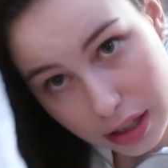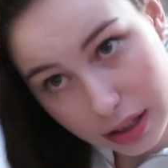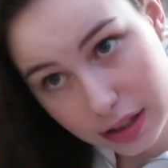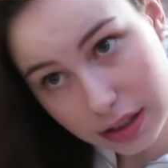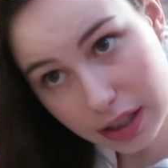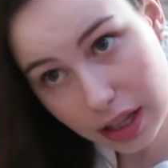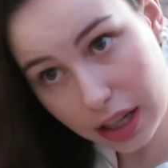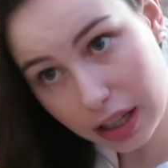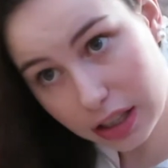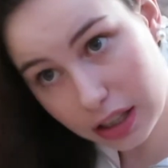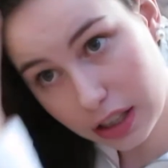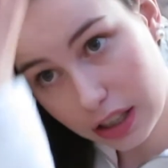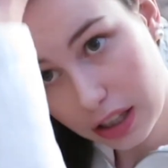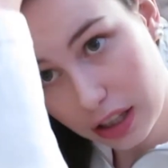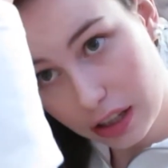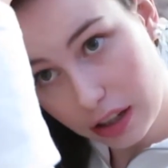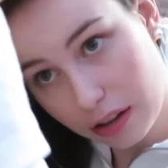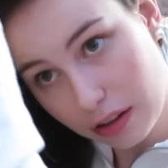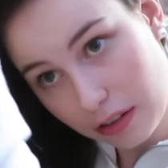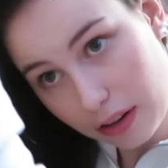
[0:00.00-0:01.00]
a
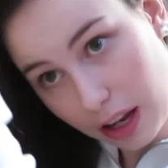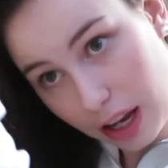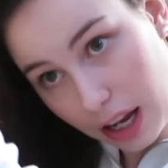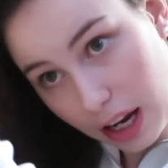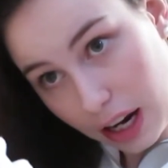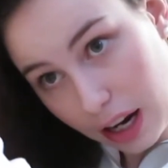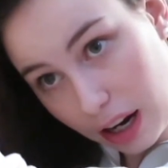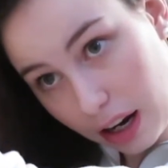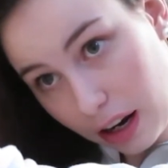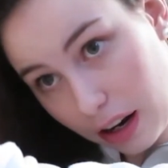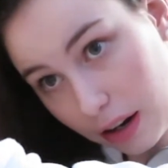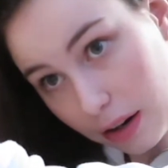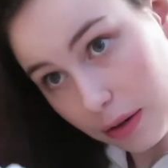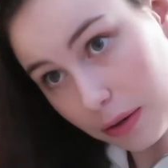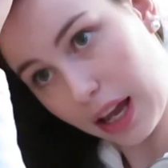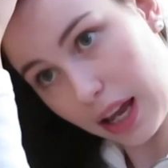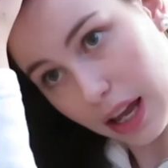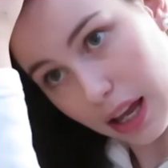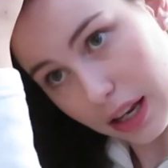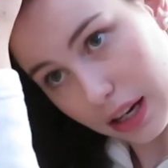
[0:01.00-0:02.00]
section of hair
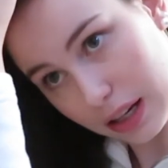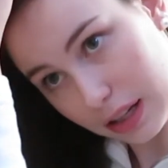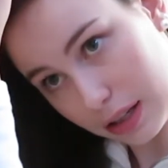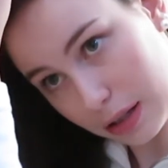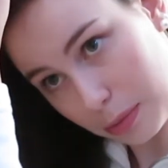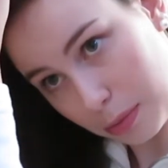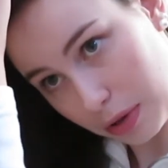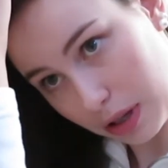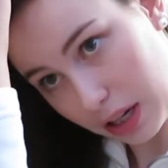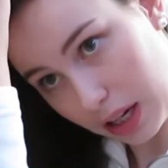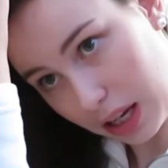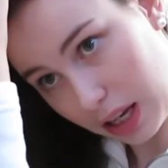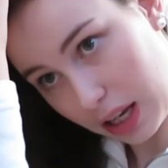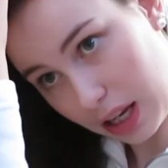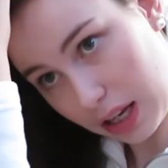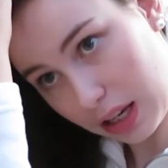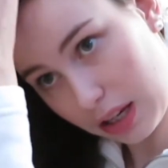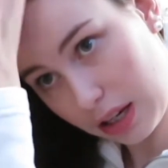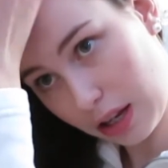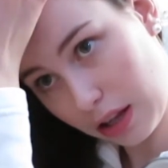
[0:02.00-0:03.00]
and splitting
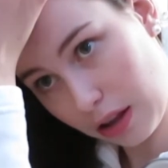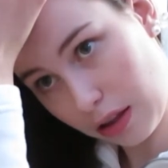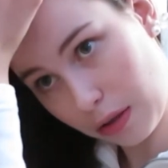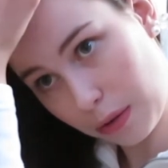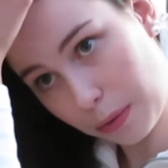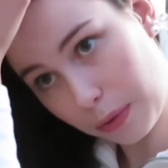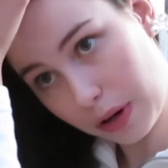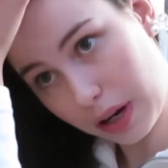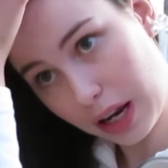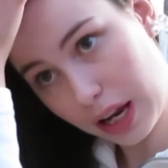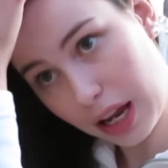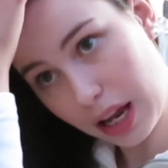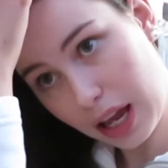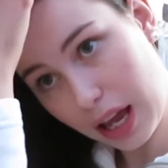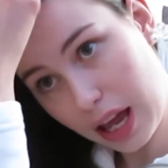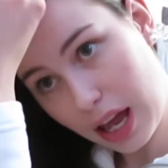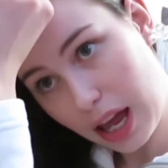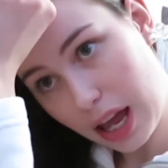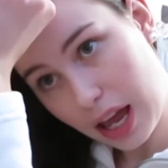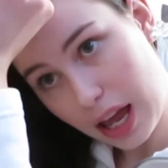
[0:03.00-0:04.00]
it into 3.
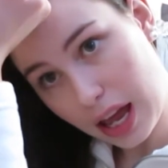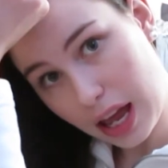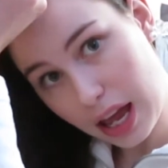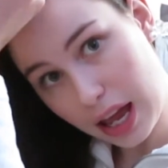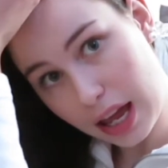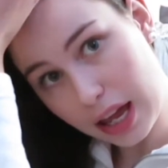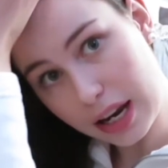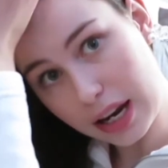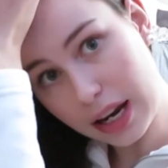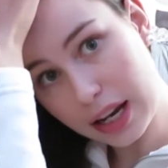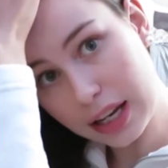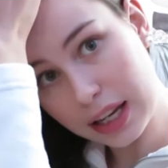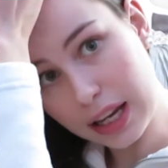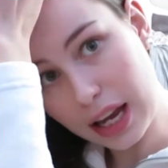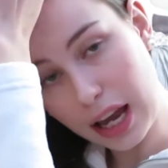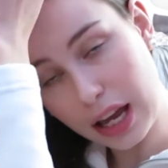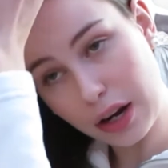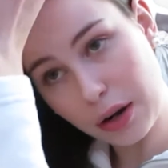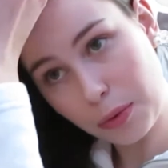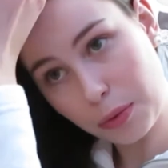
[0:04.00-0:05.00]
And
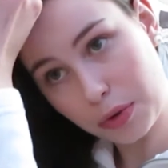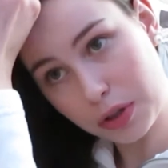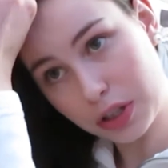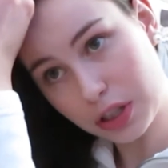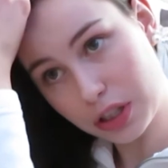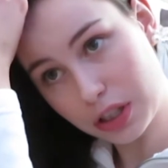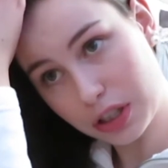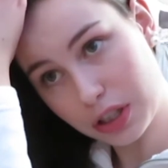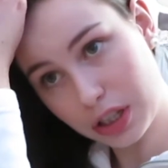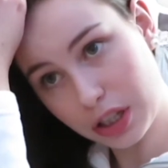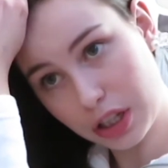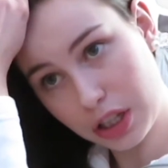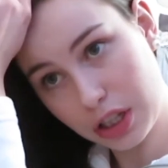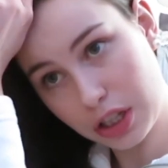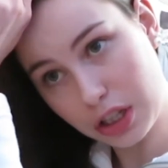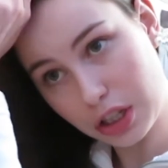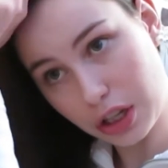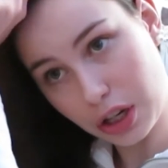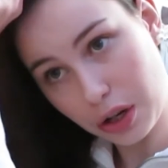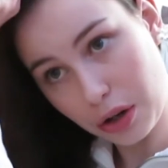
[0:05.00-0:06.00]
again, we're just gonna
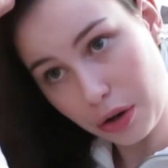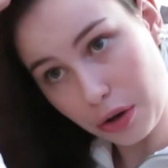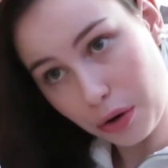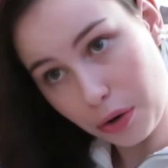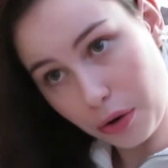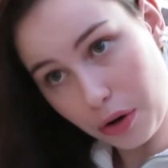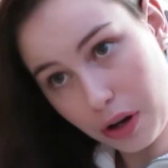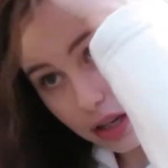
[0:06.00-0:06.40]
do